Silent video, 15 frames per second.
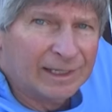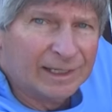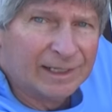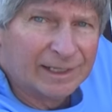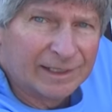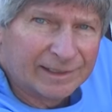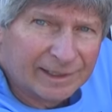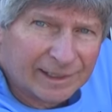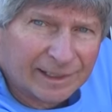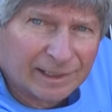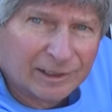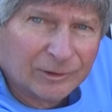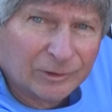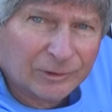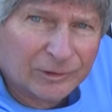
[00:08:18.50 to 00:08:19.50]
And I think
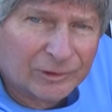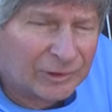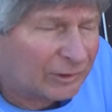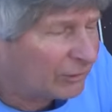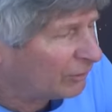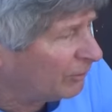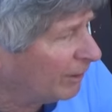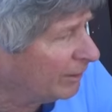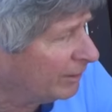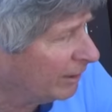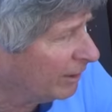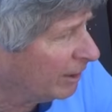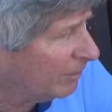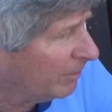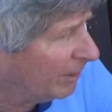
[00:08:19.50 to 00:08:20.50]
it loses its strength a
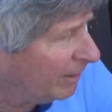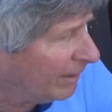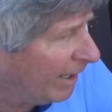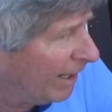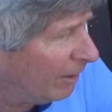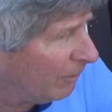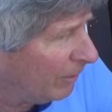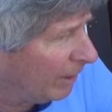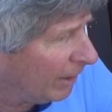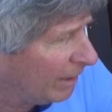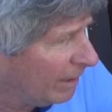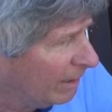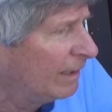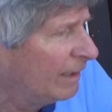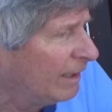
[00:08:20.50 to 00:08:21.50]
little bit that
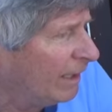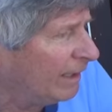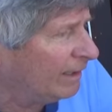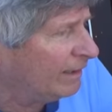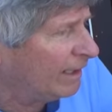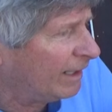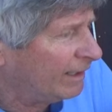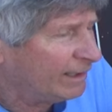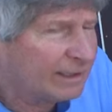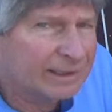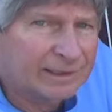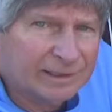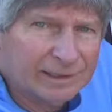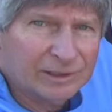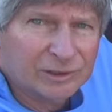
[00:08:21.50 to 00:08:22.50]
way. I kind
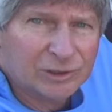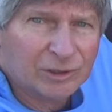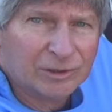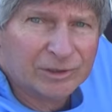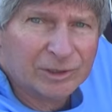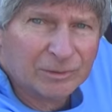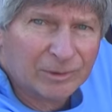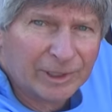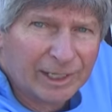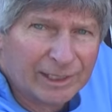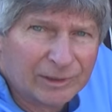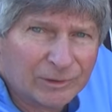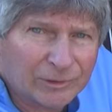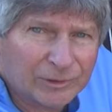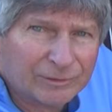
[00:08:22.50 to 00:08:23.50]
of showed you what I
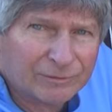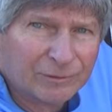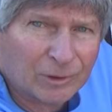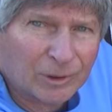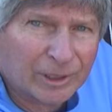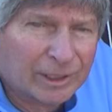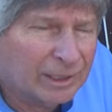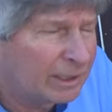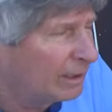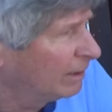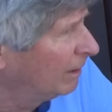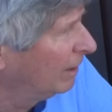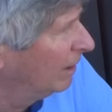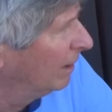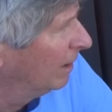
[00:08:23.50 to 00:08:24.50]
use it for.
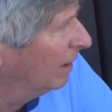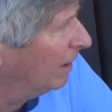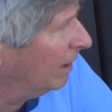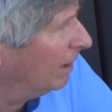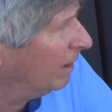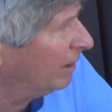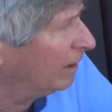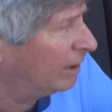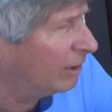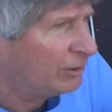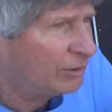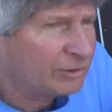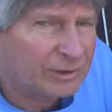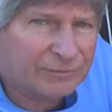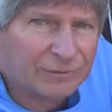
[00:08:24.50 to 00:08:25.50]
Uh, you could
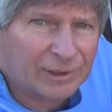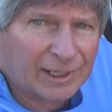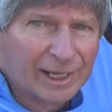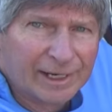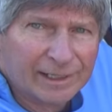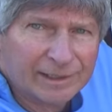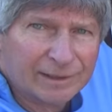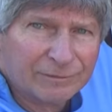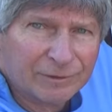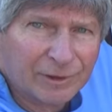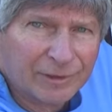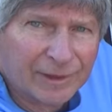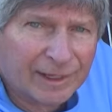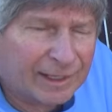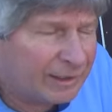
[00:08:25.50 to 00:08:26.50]
use it for a lot of
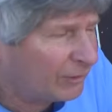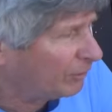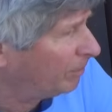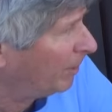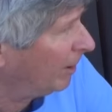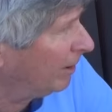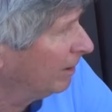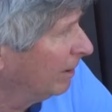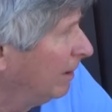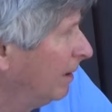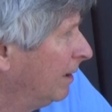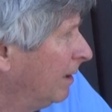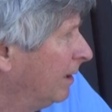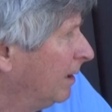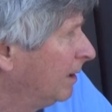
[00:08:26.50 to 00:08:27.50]
different things, but
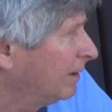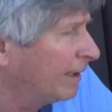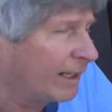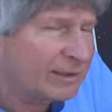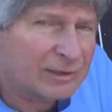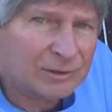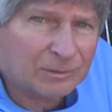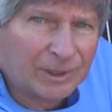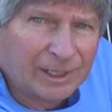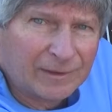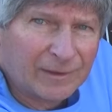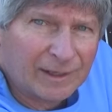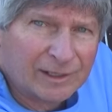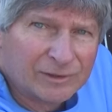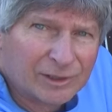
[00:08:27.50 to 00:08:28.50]
that's the way
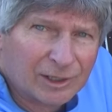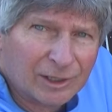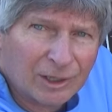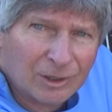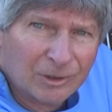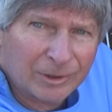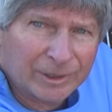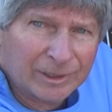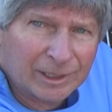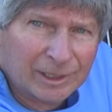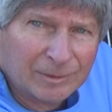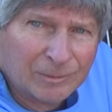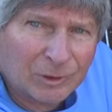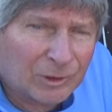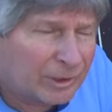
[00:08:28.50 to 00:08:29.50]
things are going
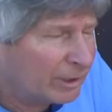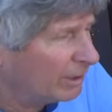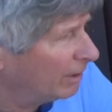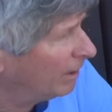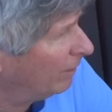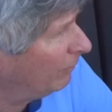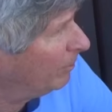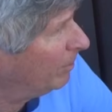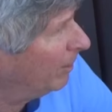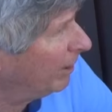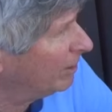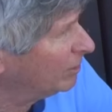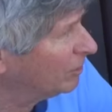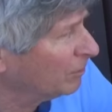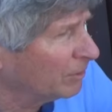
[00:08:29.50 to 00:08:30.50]
anymore.
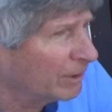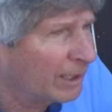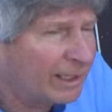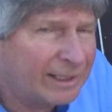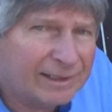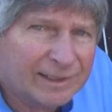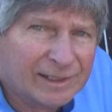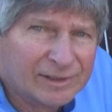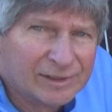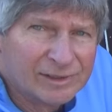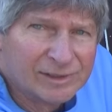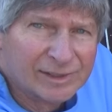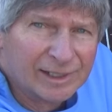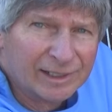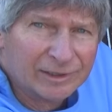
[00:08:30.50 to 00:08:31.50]
Everybody's doing it like this
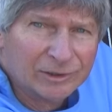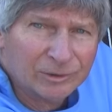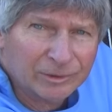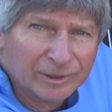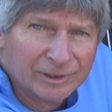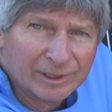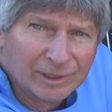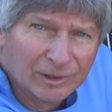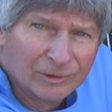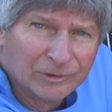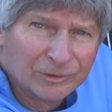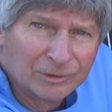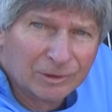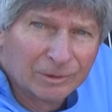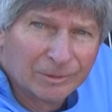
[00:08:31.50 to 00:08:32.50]
instead of doing it the old
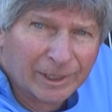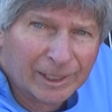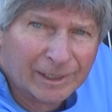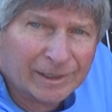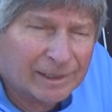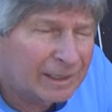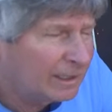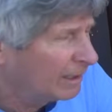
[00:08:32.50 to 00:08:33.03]
school way.